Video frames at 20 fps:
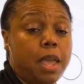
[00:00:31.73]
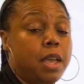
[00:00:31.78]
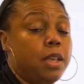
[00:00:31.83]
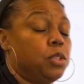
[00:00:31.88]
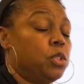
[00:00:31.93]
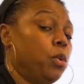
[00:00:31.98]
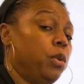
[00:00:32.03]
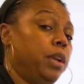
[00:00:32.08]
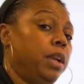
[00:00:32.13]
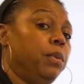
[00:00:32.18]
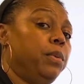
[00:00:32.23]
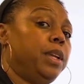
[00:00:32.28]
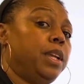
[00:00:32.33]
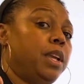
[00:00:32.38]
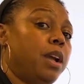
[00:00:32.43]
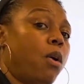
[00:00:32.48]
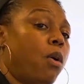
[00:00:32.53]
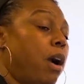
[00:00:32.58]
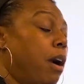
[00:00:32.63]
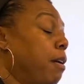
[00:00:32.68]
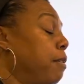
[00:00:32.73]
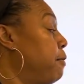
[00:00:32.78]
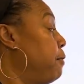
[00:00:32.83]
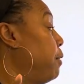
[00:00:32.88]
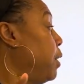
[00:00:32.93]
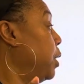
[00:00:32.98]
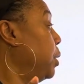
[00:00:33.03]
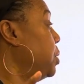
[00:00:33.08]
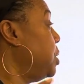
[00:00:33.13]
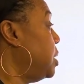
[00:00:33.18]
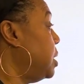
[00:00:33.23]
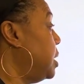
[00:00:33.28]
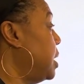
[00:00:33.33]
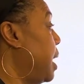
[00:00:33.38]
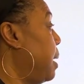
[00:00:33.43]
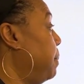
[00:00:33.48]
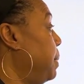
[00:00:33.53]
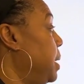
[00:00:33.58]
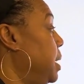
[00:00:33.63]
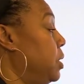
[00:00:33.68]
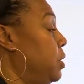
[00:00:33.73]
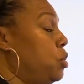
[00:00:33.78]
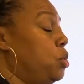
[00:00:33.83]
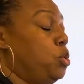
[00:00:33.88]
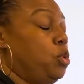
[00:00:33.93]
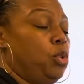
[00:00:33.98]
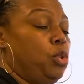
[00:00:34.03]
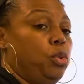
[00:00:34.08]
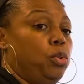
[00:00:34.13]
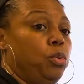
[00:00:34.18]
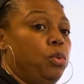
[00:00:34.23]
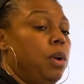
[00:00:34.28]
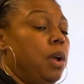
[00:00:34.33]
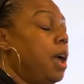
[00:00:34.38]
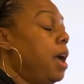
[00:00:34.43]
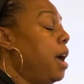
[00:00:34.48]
So here we go. Our first step is to